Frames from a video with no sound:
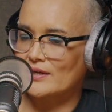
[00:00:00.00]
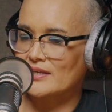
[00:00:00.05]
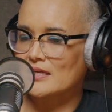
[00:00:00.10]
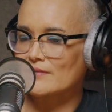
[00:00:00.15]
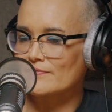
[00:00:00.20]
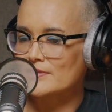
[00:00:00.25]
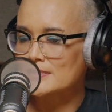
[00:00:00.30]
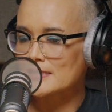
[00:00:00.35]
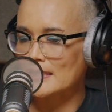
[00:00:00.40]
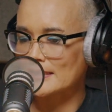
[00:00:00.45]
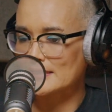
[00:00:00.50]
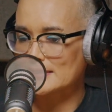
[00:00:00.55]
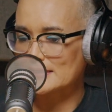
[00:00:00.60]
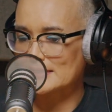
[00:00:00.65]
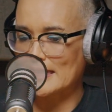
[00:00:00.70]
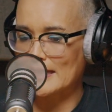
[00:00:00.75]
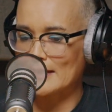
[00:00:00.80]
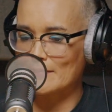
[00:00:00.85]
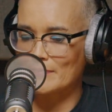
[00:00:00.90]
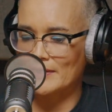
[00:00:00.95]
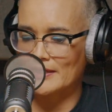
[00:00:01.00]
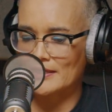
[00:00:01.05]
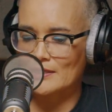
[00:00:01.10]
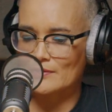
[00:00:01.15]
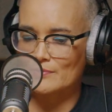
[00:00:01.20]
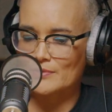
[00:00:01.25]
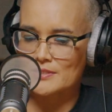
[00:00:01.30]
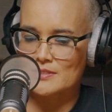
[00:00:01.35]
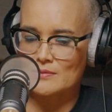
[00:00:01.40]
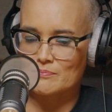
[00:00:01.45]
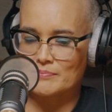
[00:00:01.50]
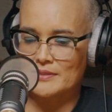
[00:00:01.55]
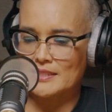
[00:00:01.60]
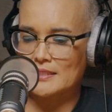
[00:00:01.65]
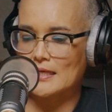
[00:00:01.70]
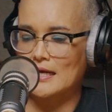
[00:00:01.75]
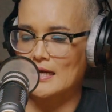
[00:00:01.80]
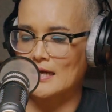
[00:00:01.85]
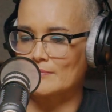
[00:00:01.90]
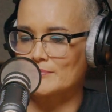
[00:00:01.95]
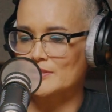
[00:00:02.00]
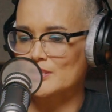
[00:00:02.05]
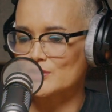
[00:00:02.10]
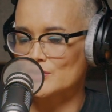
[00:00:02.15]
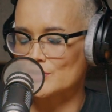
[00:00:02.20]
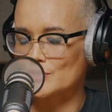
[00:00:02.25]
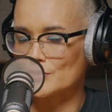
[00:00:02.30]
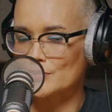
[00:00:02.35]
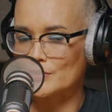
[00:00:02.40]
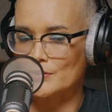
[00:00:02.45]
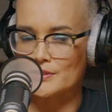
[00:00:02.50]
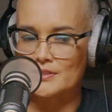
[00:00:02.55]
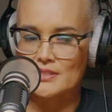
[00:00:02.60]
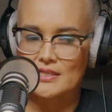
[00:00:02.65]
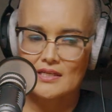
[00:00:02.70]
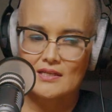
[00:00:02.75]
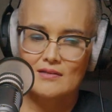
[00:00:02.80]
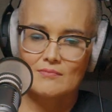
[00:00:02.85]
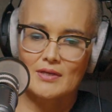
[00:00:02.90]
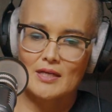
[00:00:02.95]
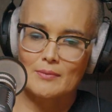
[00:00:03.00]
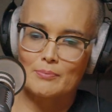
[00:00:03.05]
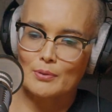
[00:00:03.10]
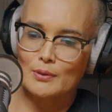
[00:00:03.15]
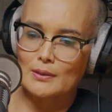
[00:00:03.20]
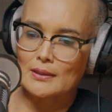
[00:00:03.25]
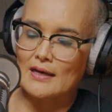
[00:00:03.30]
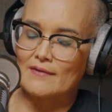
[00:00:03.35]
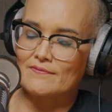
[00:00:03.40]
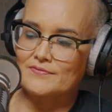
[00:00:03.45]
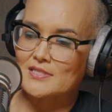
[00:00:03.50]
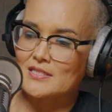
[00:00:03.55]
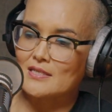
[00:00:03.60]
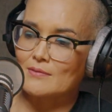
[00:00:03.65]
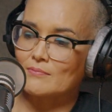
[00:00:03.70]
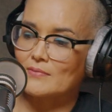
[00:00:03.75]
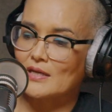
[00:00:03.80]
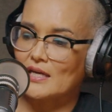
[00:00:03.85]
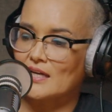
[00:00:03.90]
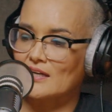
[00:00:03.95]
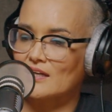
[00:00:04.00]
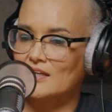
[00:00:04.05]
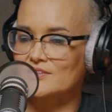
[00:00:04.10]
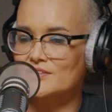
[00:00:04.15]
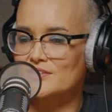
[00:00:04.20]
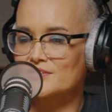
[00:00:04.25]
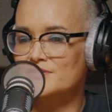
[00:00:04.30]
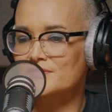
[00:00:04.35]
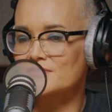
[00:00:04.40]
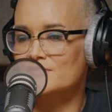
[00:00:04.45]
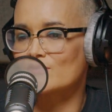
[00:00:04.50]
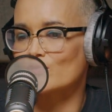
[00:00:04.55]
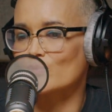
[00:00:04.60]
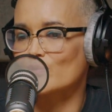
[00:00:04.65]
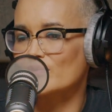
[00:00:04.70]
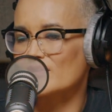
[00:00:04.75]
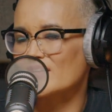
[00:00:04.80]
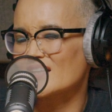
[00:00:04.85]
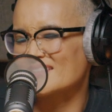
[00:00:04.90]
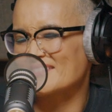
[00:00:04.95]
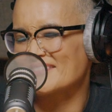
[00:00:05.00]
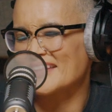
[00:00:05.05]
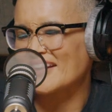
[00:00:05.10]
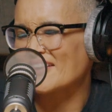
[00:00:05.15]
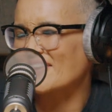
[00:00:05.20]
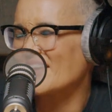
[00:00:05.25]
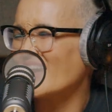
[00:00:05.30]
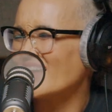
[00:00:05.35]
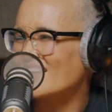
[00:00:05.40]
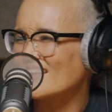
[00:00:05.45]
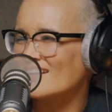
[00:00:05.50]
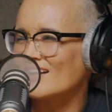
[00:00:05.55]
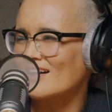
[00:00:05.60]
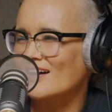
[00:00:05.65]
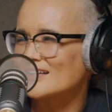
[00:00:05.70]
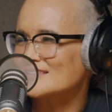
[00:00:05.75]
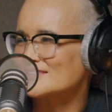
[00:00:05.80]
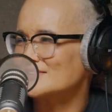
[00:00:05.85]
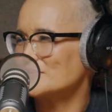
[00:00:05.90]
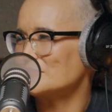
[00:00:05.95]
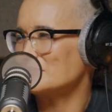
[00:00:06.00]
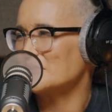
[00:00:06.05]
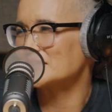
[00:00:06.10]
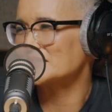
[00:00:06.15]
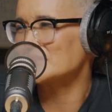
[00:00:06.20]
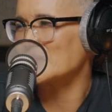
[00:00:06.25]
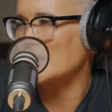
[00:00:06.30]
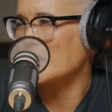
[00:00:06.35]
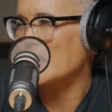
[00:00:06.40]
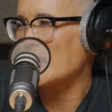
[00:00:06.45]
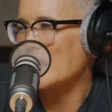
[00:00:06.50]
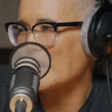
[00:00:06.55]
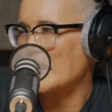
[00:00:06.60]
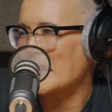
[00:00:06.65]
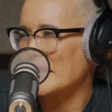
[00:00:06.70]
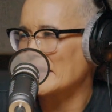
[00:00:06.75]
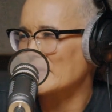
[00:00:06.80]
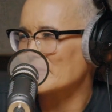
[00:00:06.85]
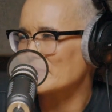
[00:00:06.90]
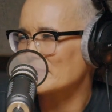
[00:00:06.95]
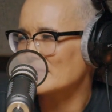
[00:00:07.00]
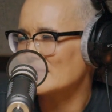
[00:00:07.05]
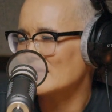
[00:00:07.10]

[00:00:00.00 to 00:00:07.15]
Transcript: So I never say his name, but he was a big army dude. People loved him. And I just thought, that kind of guy is not my type.